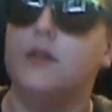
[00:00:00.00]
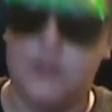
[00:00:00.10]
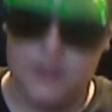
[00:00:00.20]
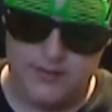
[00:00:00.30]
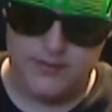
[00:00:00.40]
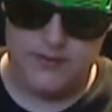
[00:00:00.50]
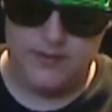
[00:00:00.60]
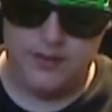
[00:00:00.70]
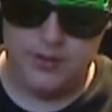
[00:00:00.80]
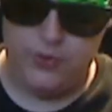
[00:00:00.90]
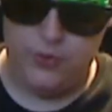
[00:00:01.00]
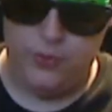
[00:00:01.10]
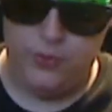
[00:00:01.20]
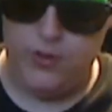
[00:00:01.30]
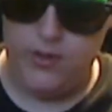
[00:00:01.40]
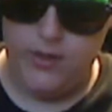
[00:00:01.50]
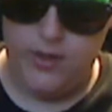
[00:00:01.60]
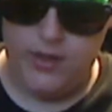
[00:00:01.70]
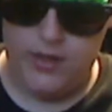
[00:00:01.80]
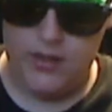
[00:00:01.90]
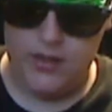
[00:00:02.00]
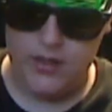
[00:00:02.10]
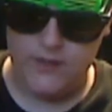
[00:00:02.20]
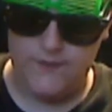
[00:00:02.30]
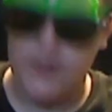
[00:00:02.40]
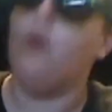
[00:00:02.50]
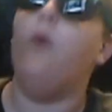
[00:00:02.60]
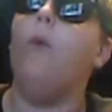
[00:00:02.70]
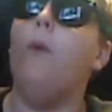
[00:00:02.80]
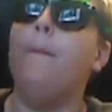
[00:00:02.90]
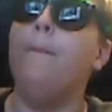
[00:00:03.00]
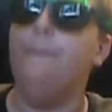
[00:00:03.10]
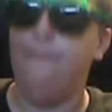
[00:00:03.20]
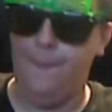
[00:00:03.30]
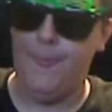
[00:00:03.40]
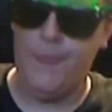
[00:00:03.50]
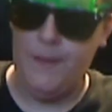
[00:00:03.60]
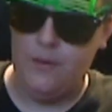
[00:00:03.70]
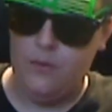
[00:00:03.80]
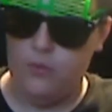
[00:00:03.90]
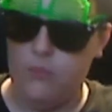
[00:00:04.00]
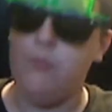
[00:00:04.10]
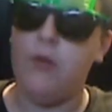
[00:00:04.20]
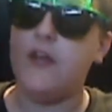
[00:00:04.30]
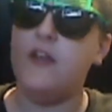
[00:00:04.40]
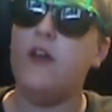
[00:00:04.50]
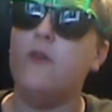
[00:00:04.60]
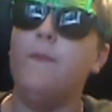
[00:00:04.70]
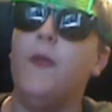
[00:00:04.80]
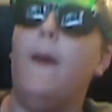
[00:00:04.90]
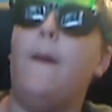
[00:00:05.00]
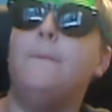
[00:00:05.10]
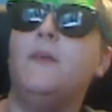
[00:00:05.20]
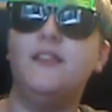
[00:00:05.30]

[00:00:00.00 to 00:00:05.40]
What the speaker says: see you in the next video. I'm breaking out. Peace,